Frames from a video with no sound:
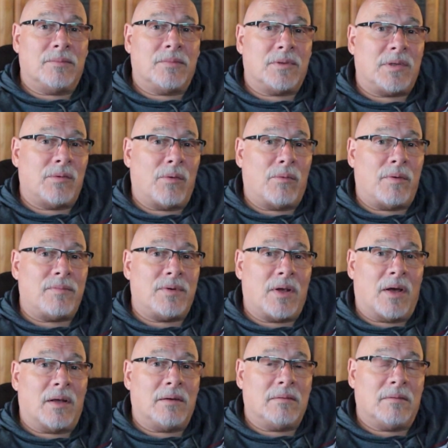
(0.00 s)
see what we've
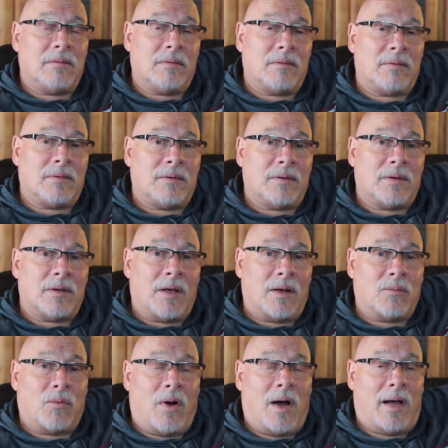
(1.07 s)
done
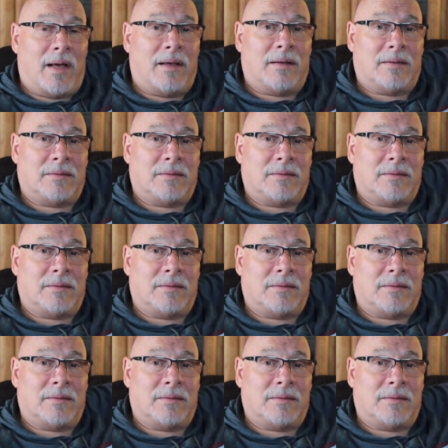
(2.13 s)
and why.